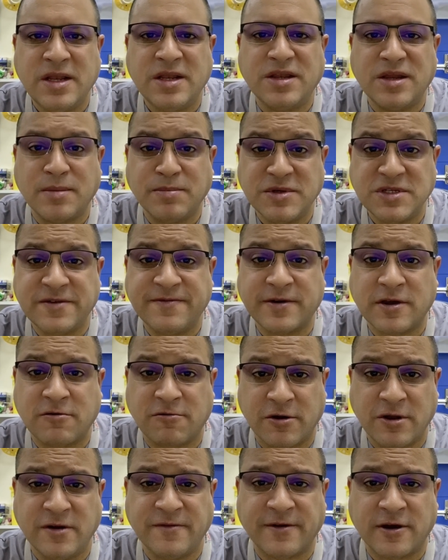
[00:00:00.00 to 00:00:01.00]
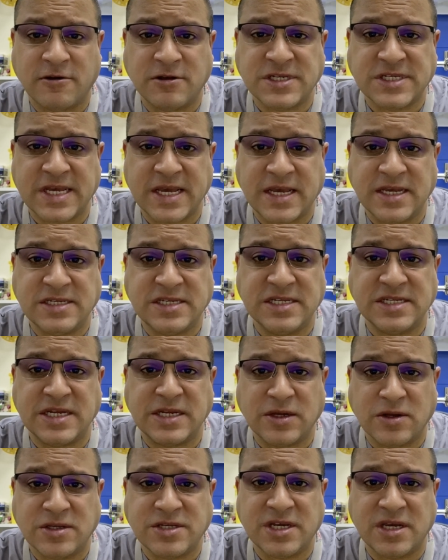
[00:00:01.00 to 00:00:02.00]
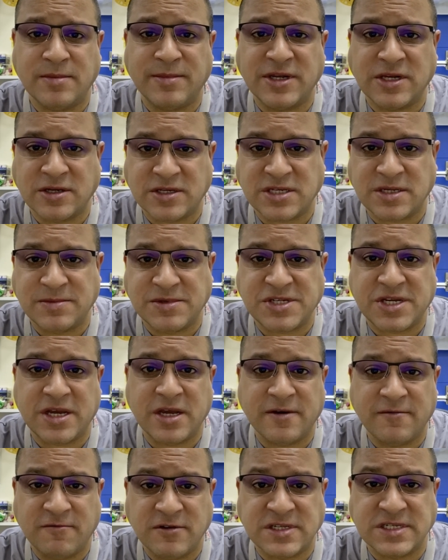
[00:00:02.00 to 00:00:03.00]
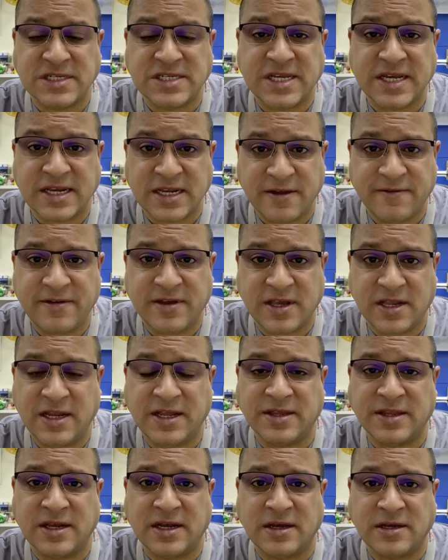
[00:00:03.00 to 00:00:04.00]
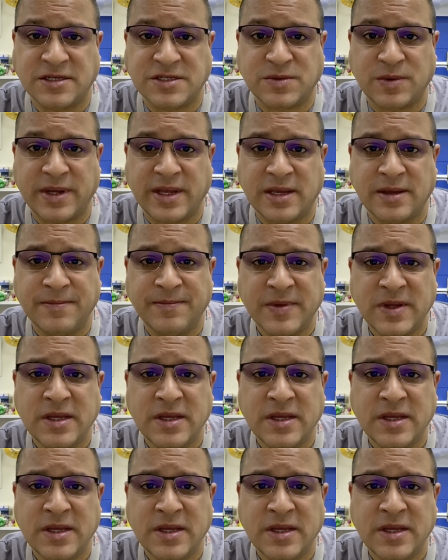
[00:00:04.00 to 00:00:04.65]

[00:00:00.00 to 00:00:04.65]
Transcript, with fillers: Numbers of coronavirus cases in Nottingham and Nottinghamshire have risen significantly in the last week